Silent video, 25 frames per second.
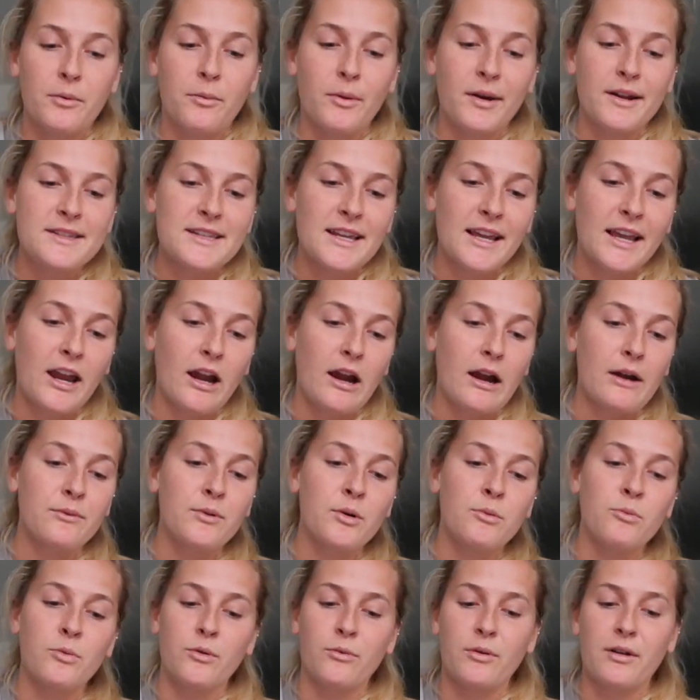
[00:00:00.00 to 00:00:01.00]
We wanna take care of
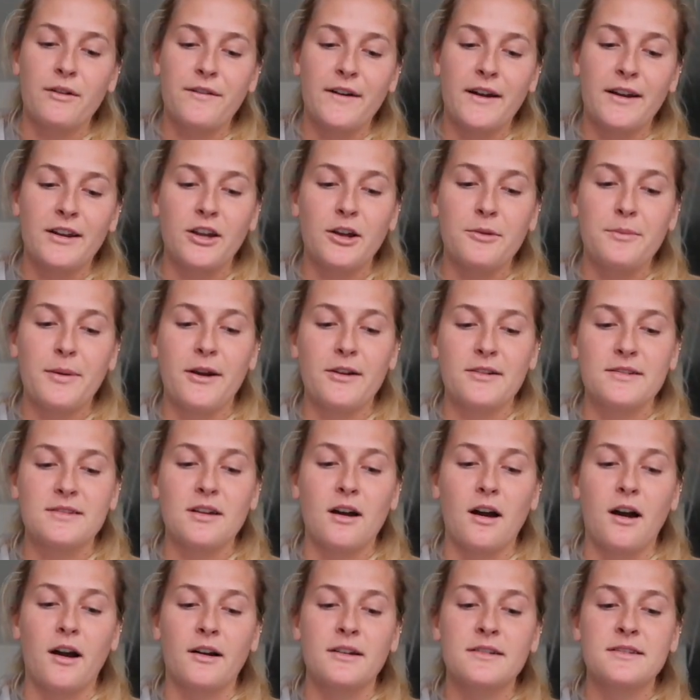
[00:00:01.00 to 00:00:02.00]
them. We wanna find a good pair of
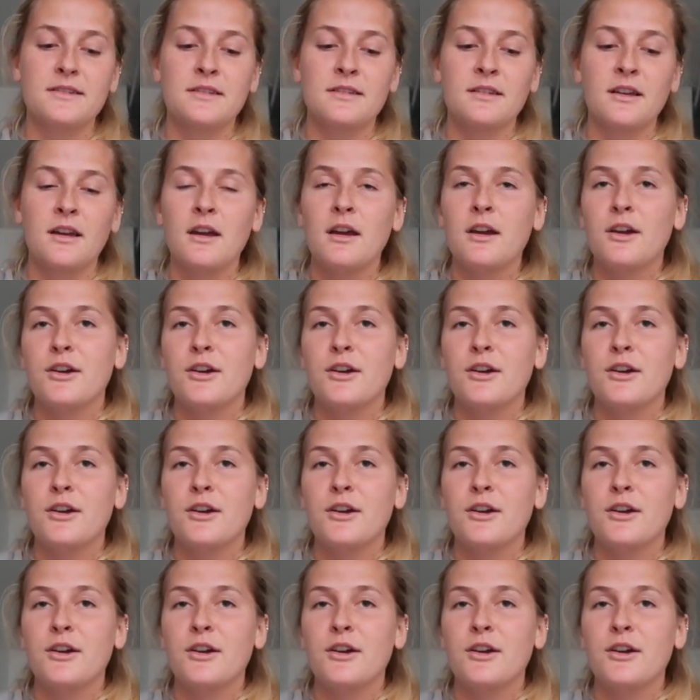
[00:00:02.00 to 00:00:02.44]
socks